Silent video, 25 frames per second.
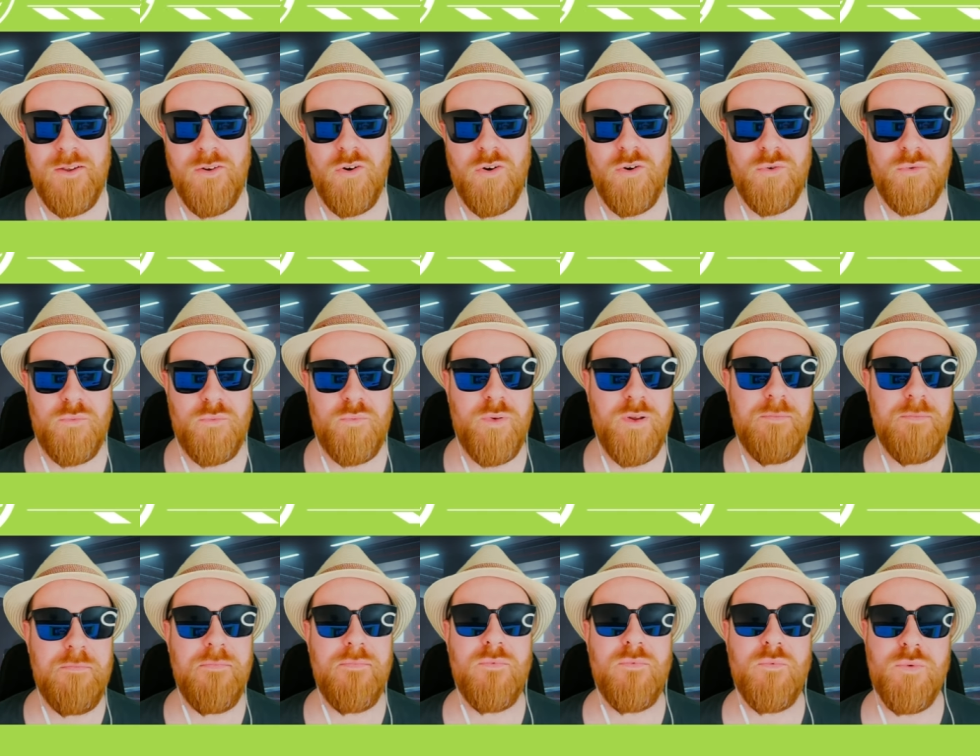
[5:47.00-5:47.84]
or
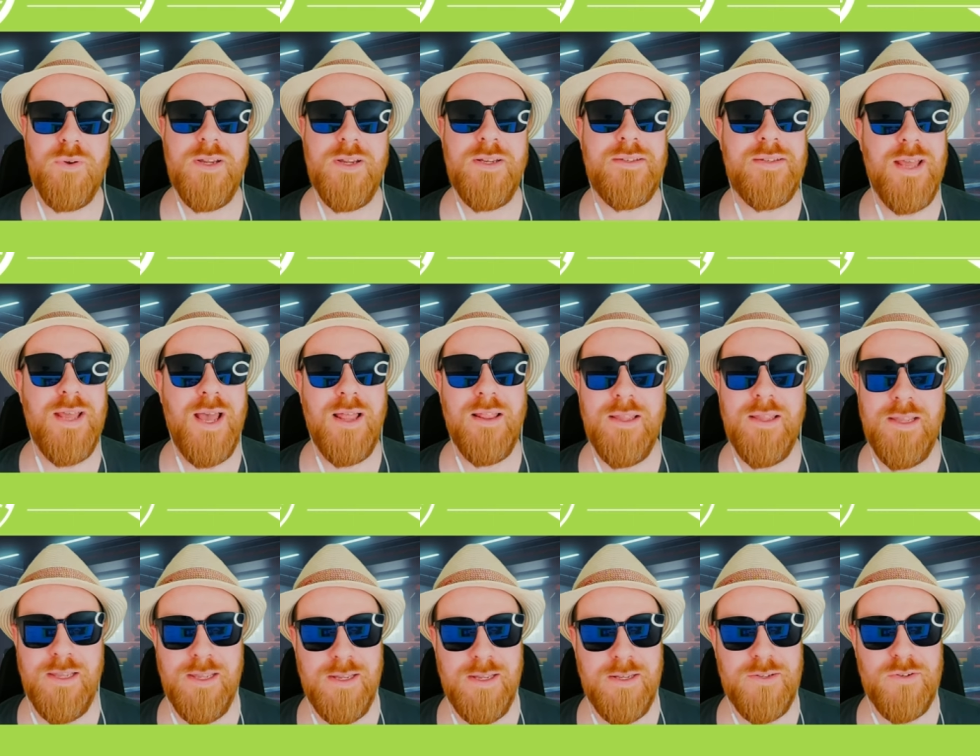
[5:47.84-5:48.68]
re-
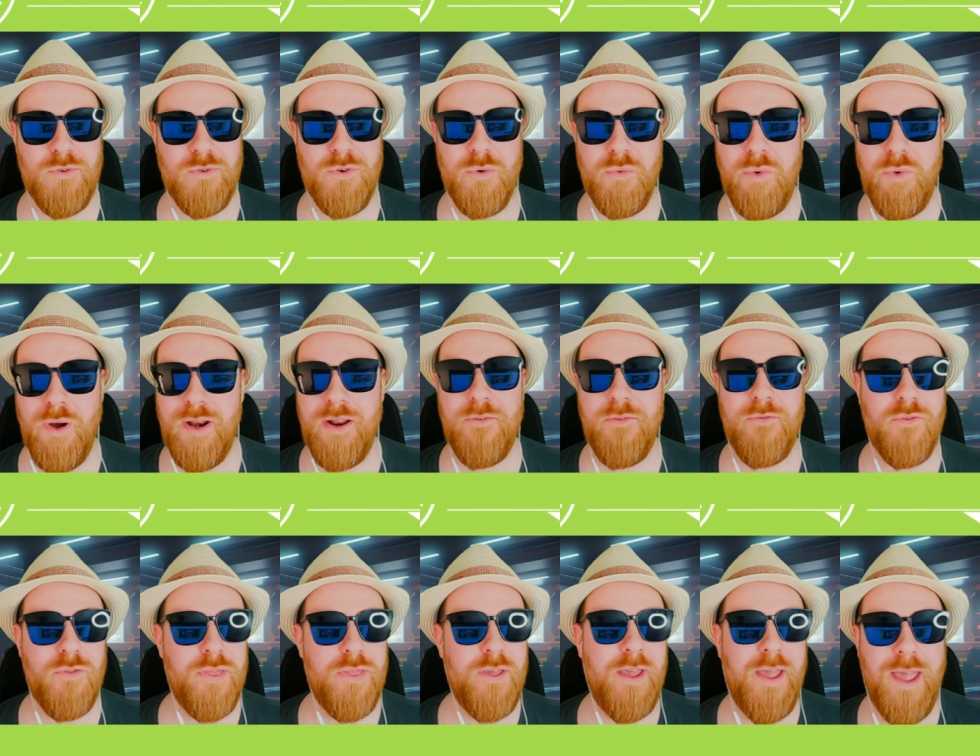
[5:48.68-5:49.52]
retelling it, or
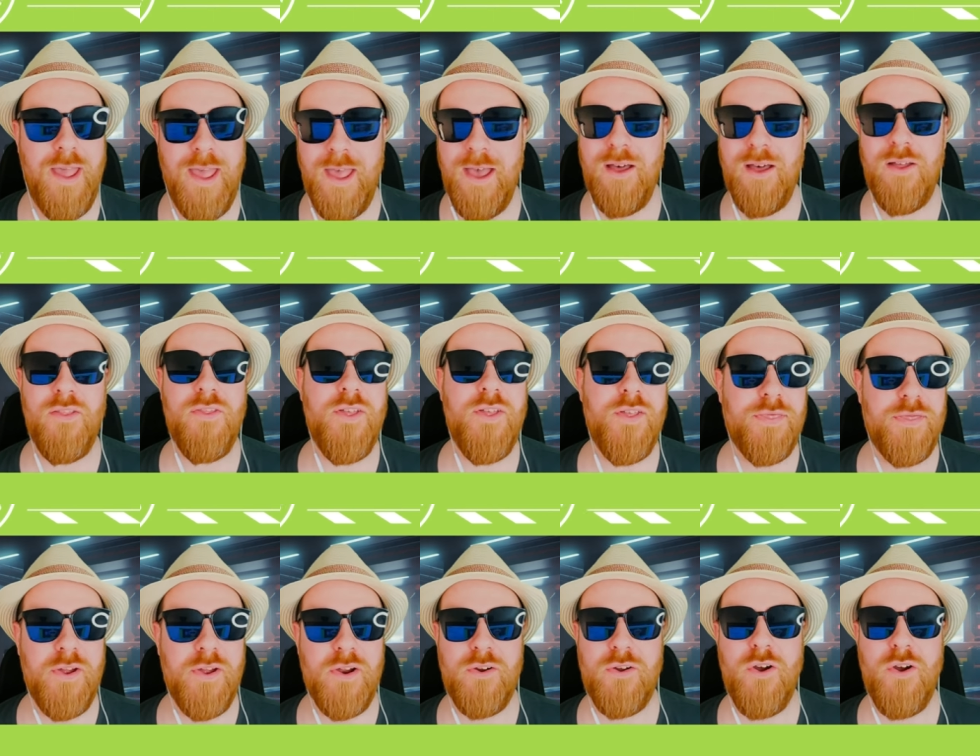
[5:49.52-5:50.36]
whatever the hell
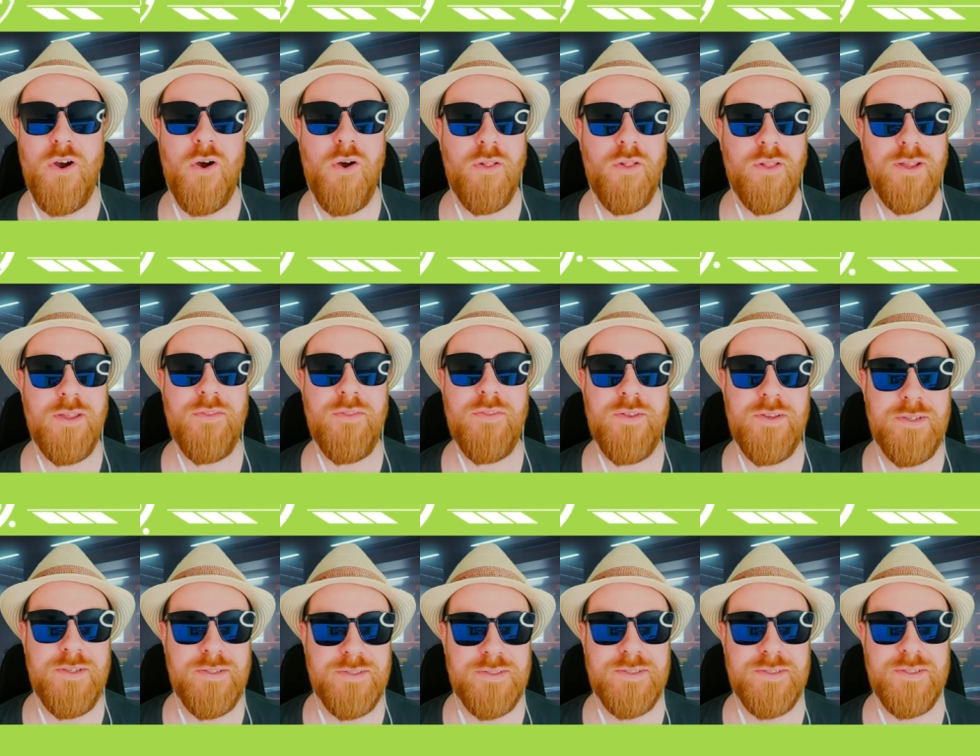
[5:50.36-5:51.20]
that they're calling
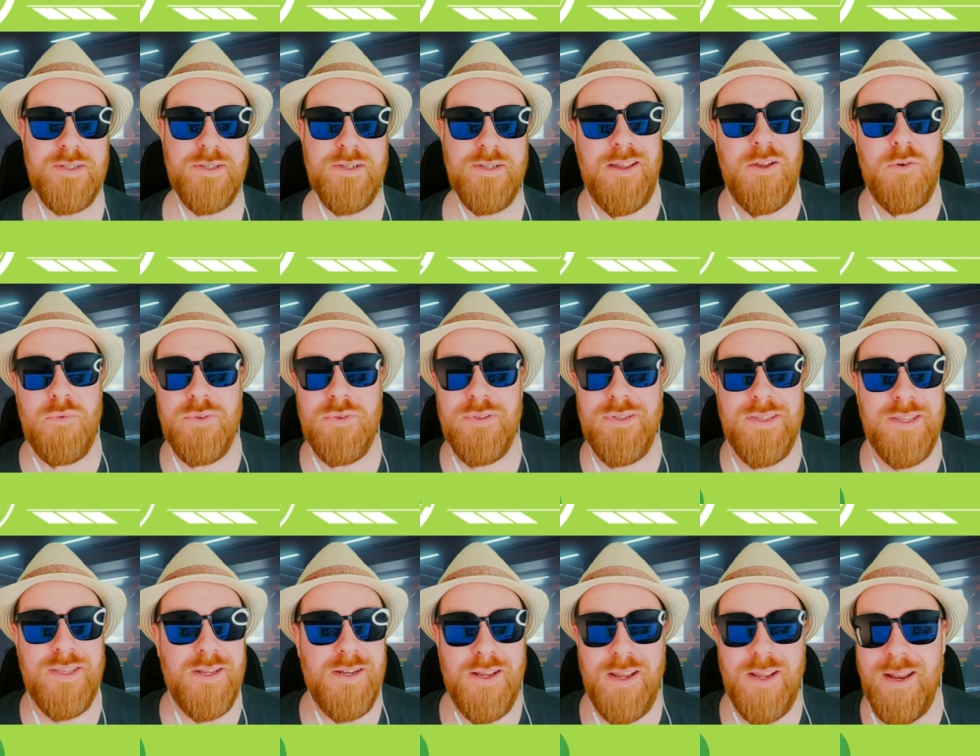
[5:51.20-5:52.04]
this, it was
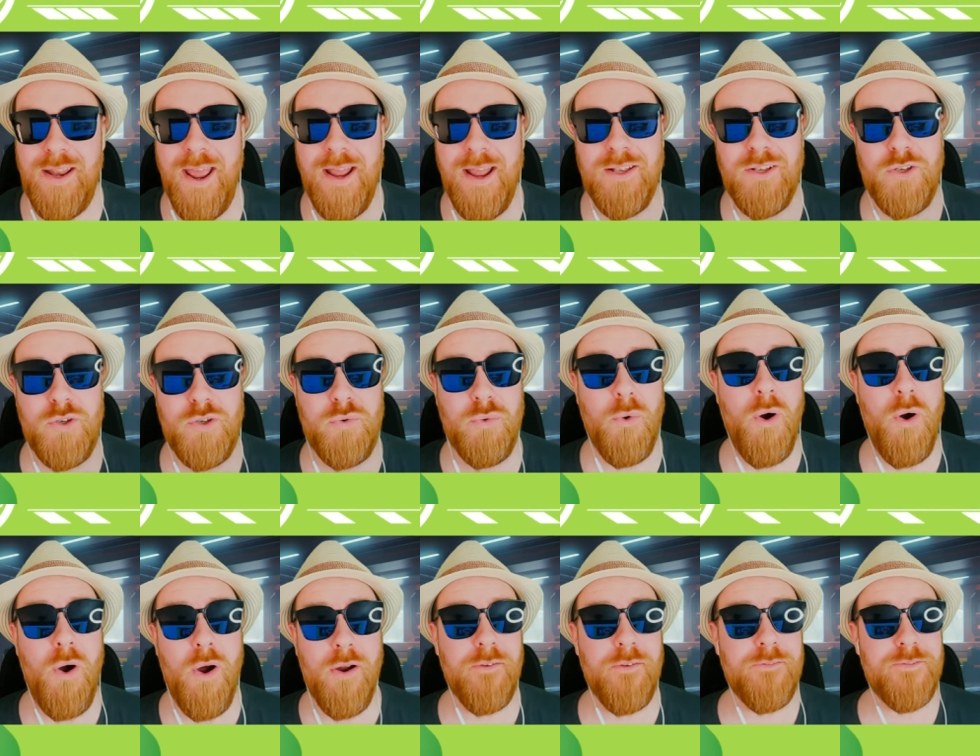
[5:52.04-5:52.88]
it had
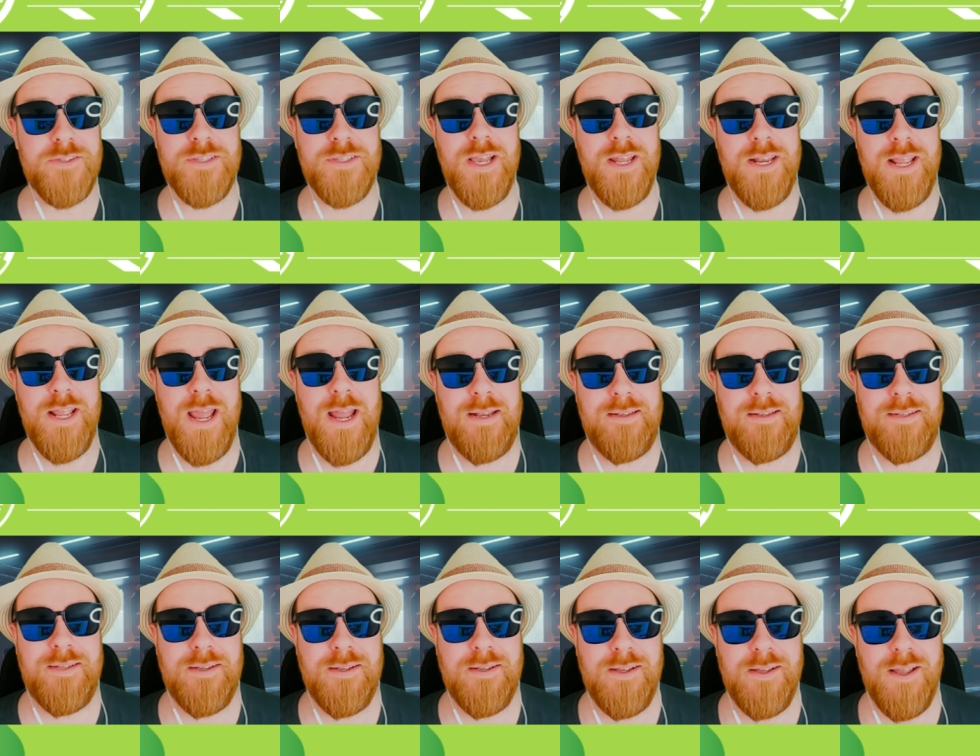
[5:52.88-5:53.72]
dwarves in
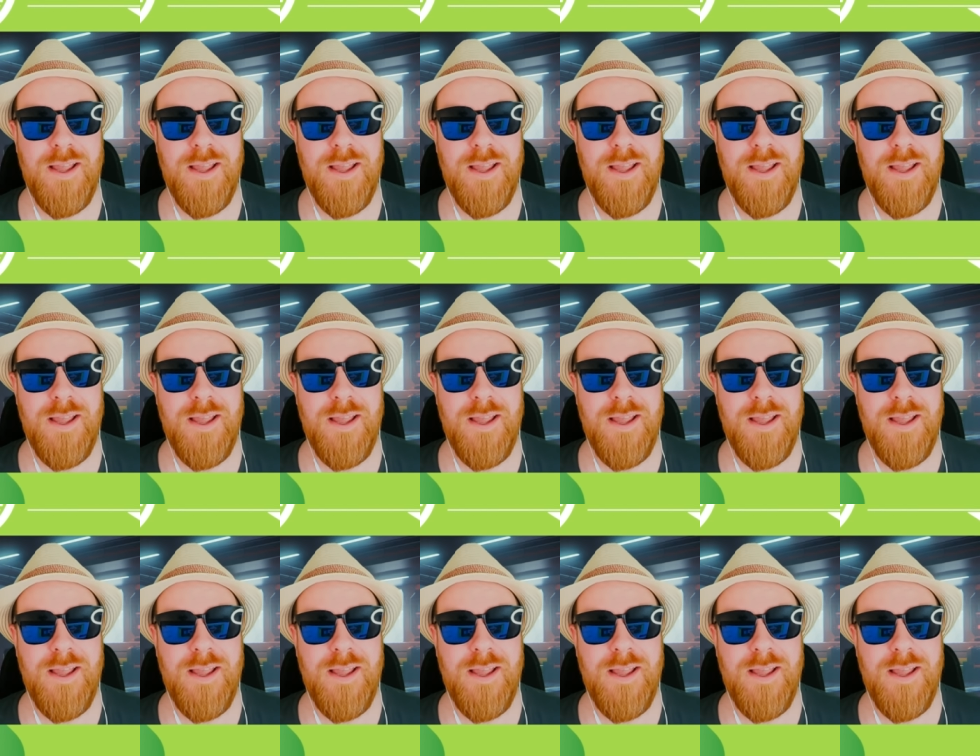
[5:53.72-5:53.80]
it.